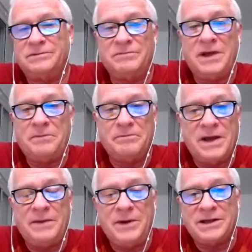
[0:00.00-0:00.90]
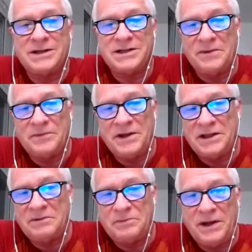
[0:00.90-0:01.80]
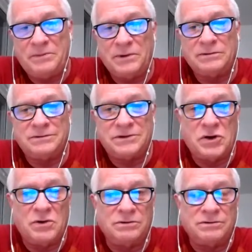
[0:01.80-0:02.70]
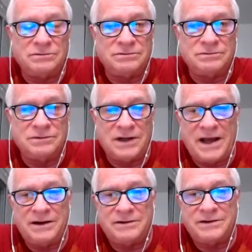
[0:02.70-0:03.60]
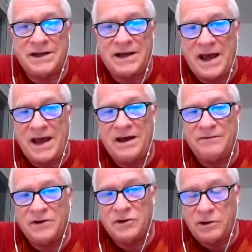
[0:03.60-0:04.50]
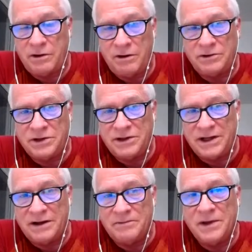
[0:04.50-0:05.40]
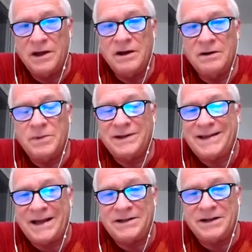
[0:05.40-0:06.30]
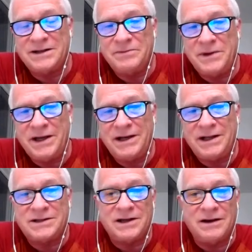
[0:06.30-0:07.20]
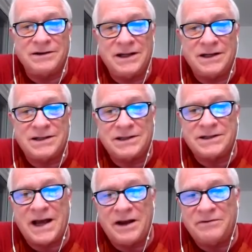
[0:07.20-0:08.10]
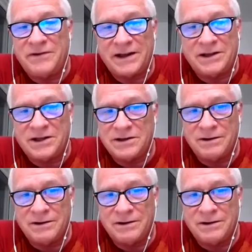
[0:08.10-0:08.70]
maybe it's something that people don't like to have occur to them, but that doesn't mean it's a side effect that's